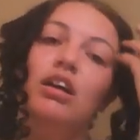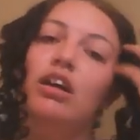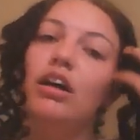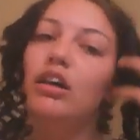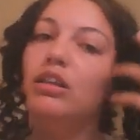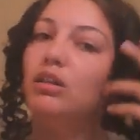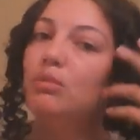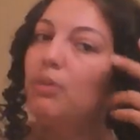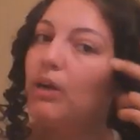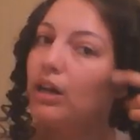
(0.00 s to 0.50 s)

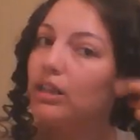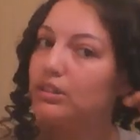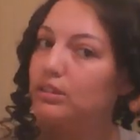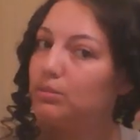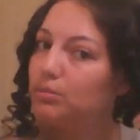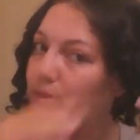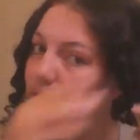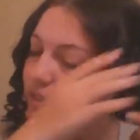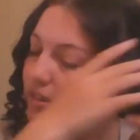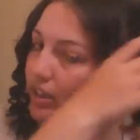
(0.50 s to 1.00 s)
Other
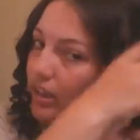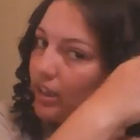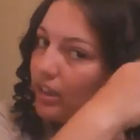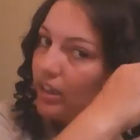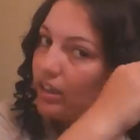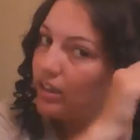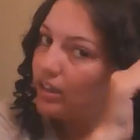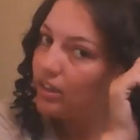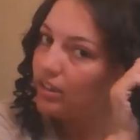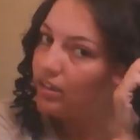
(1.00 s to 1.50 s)

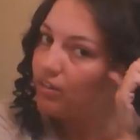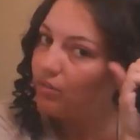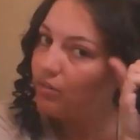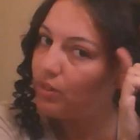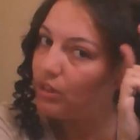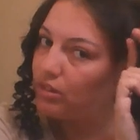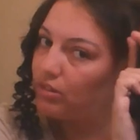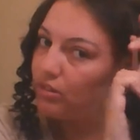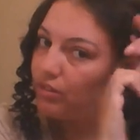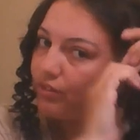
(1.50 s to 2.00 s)
possibility,
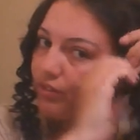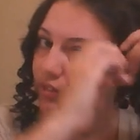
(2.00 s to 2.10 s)
which is